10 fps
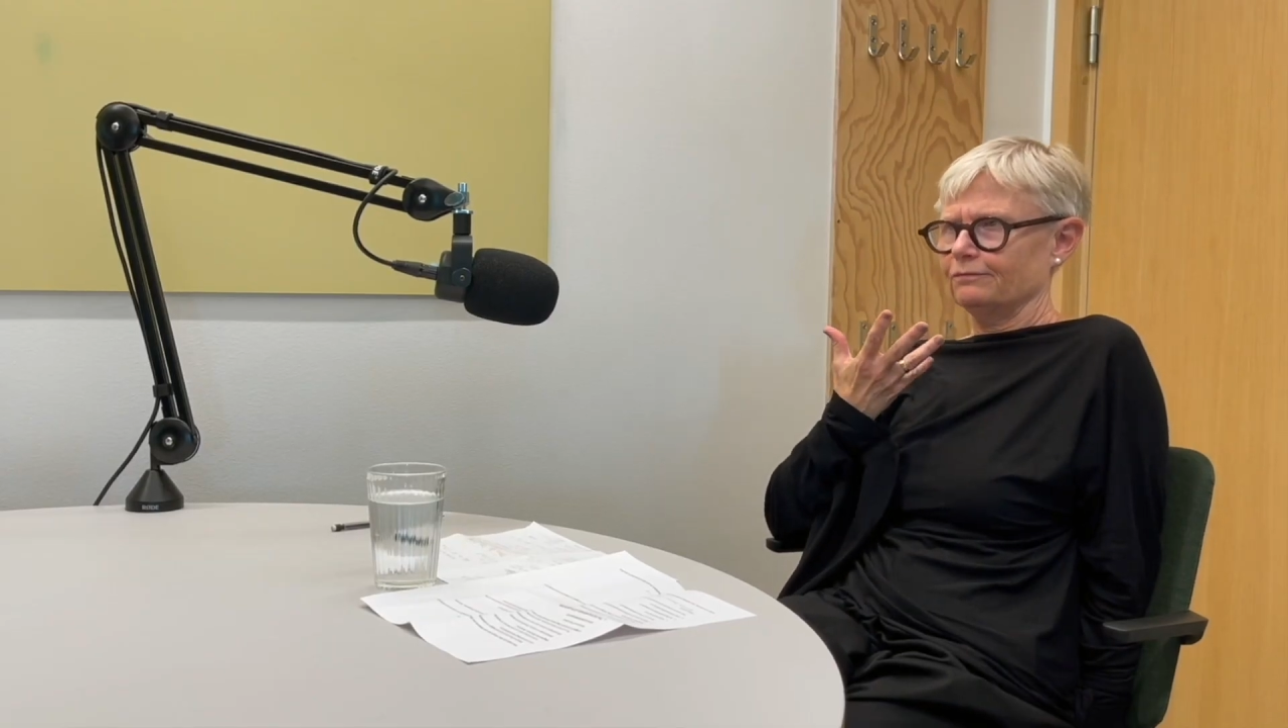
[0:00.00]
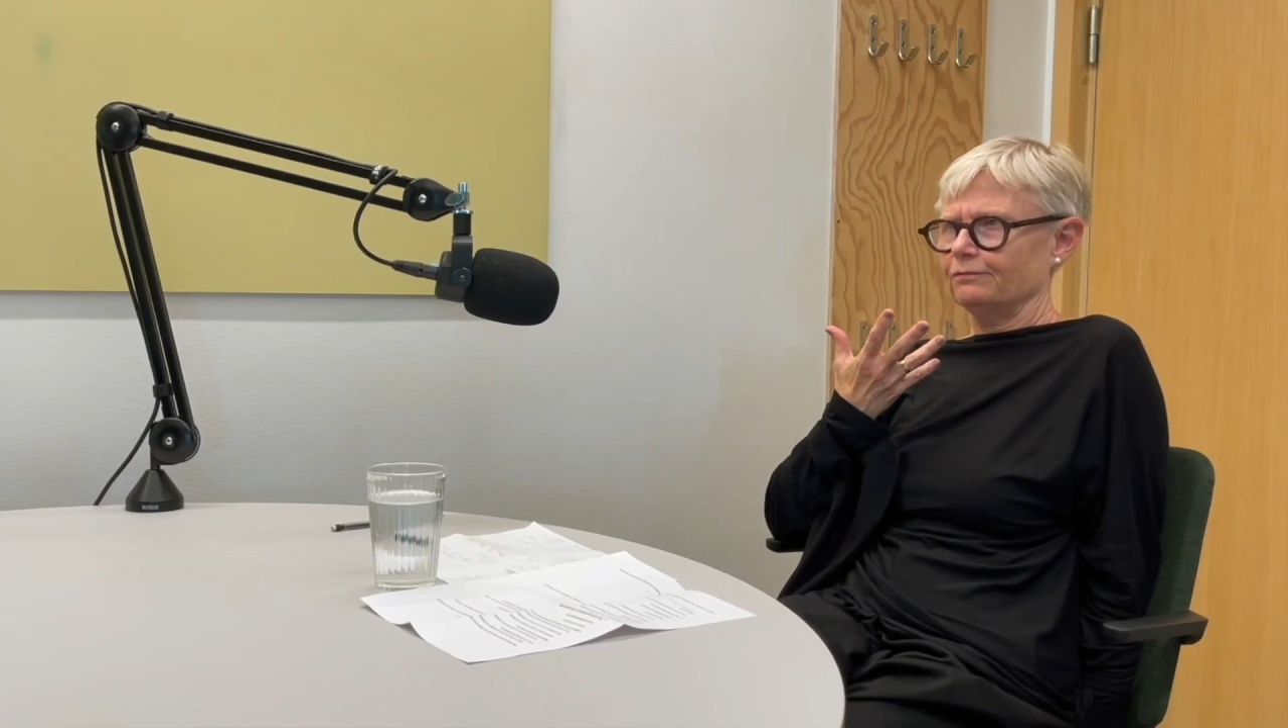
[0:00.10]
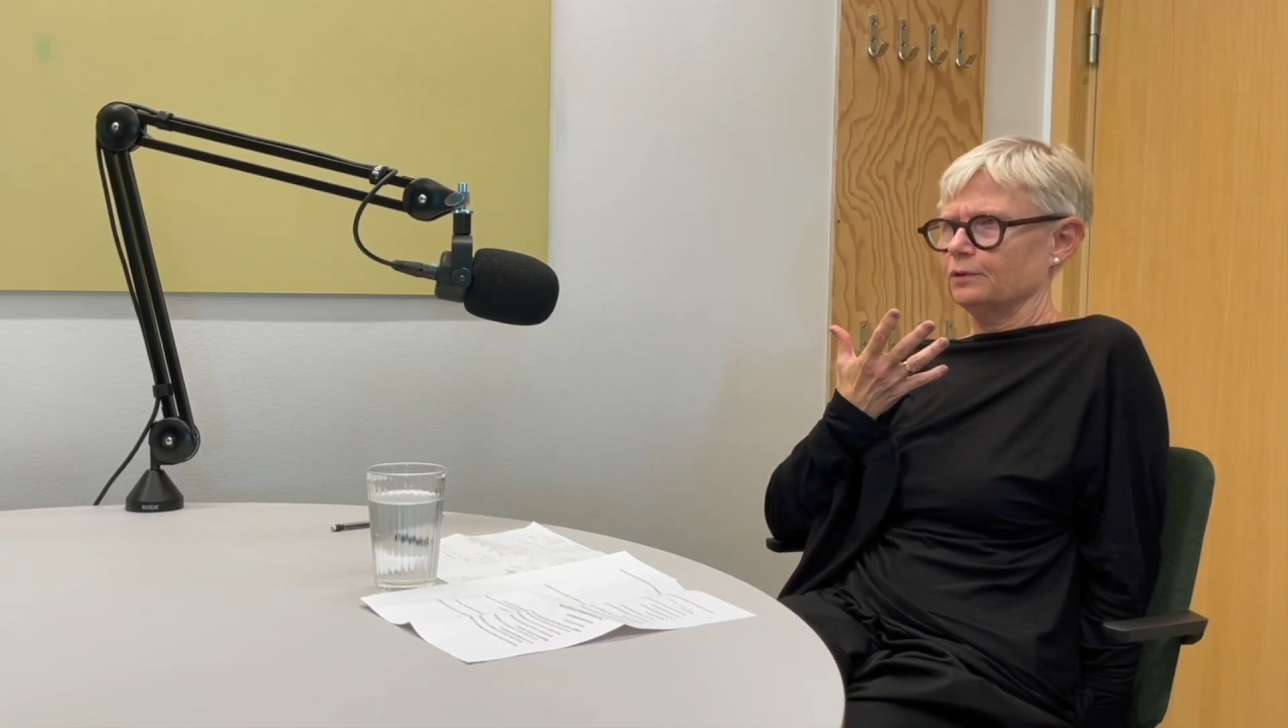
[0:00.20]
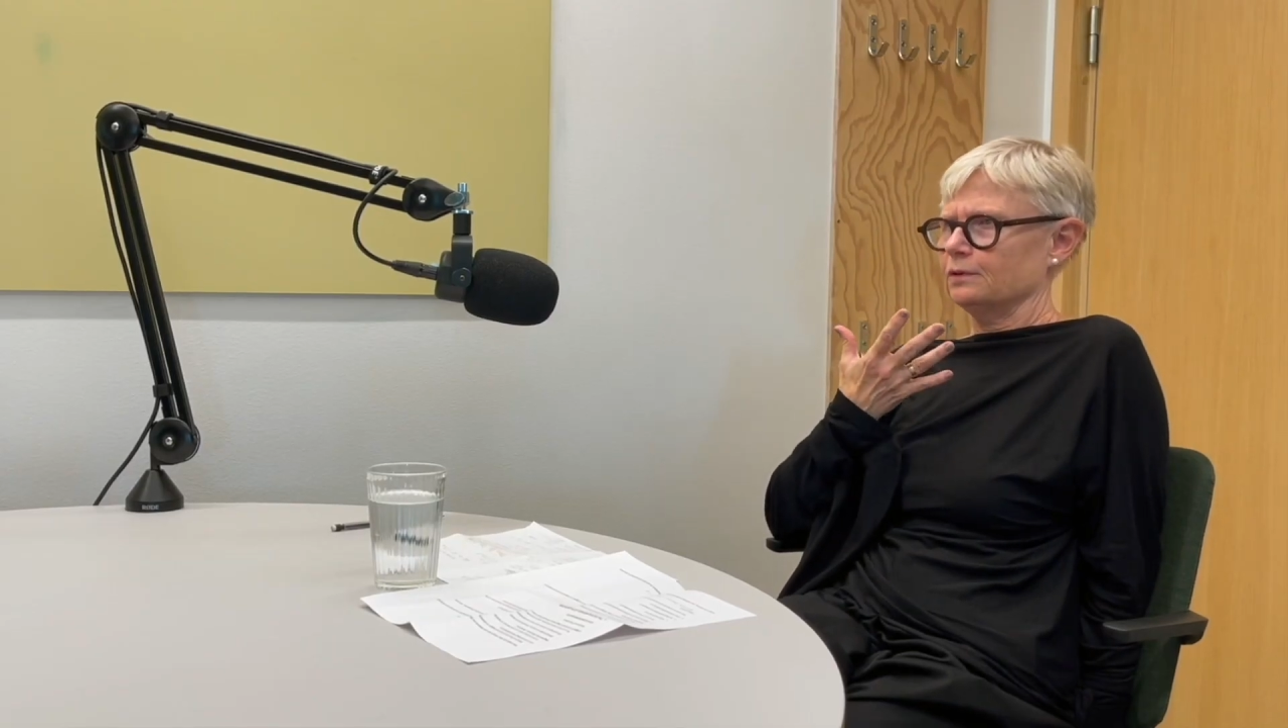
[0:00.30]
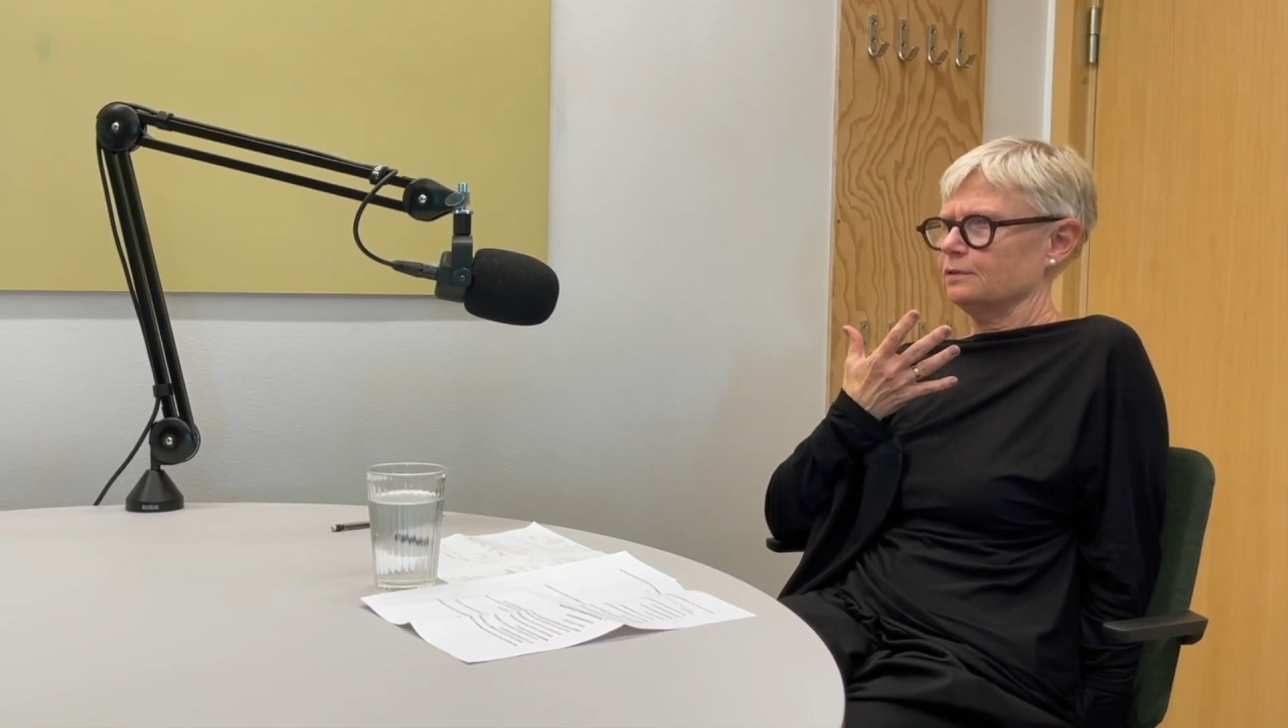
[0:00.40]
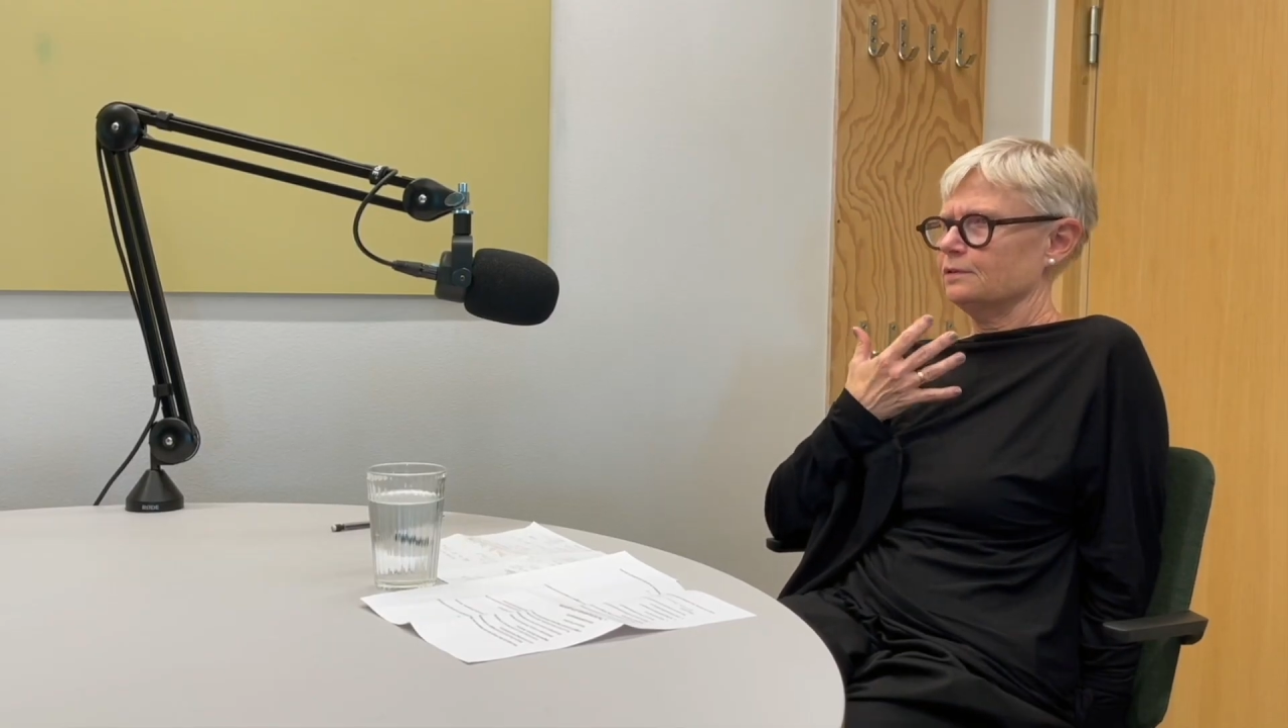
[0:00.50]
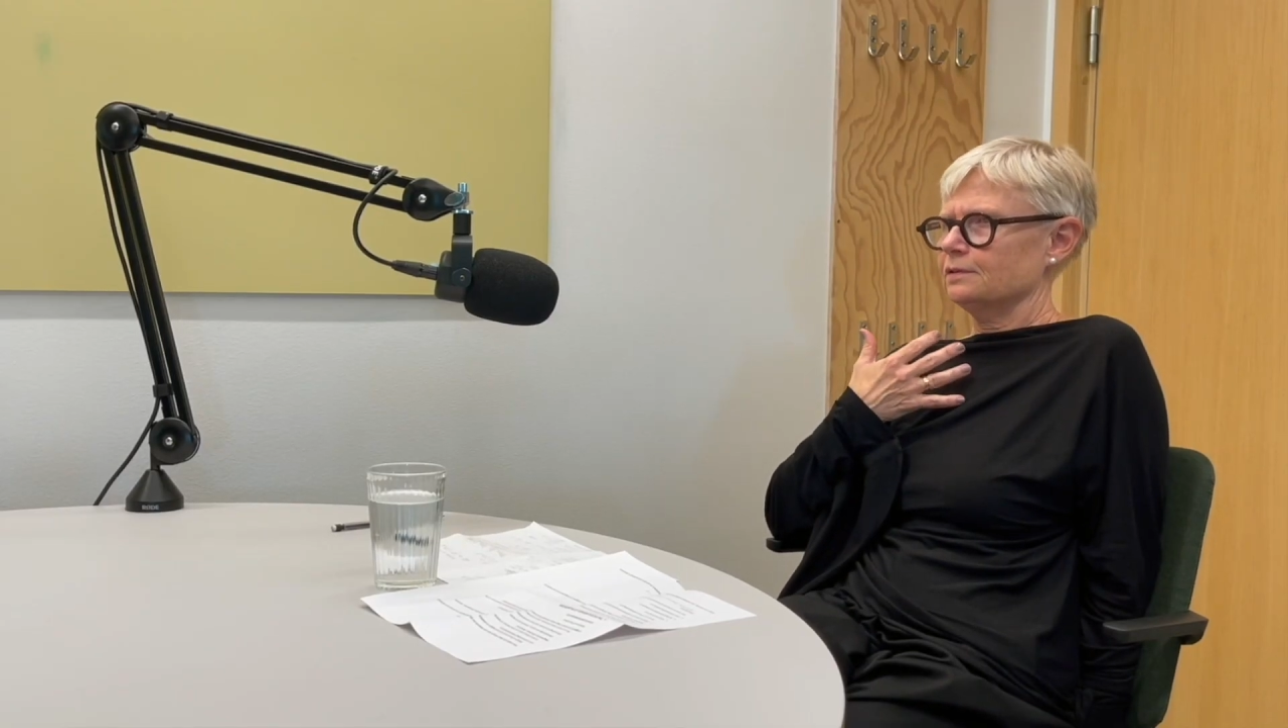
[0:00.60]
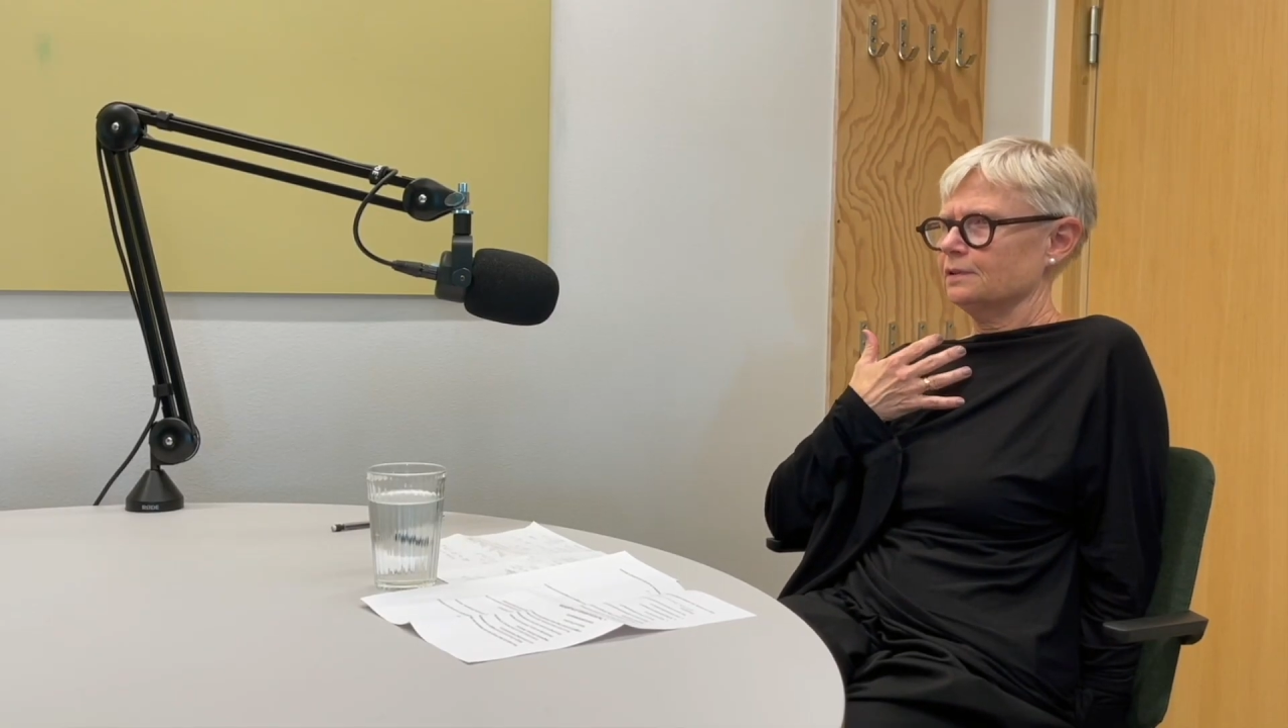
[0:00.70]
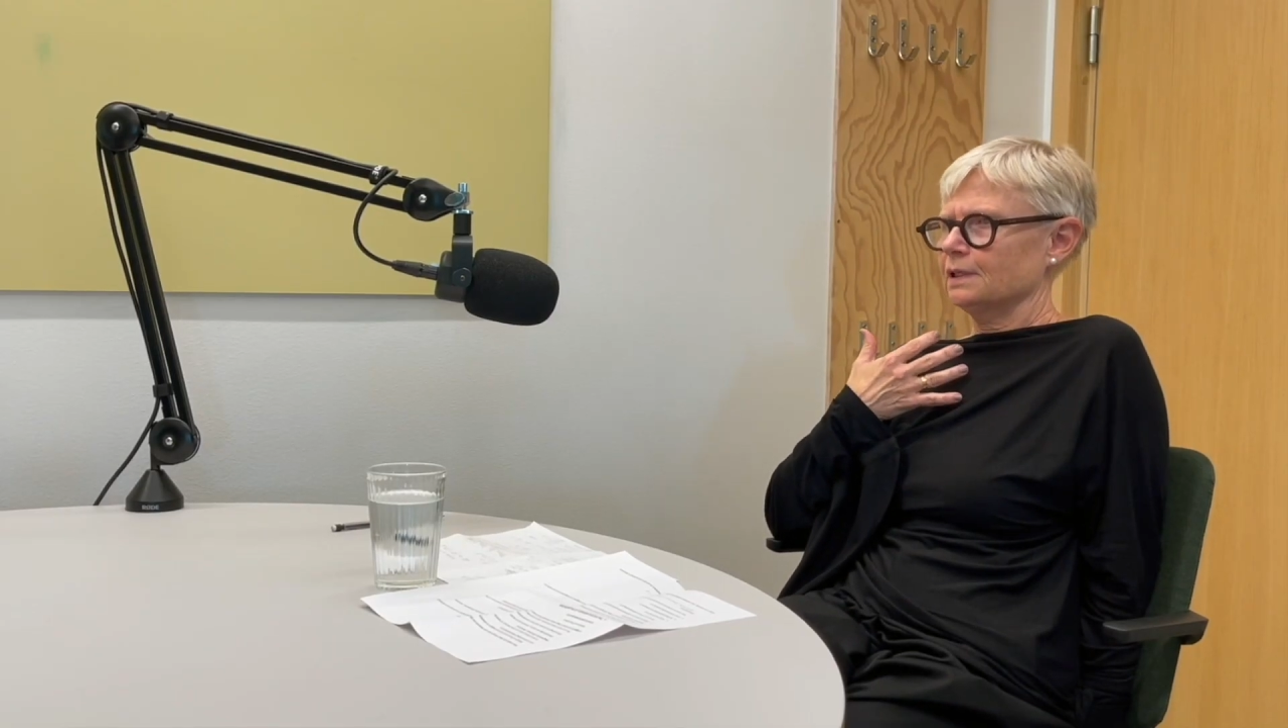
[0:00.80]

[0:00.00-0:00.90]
voice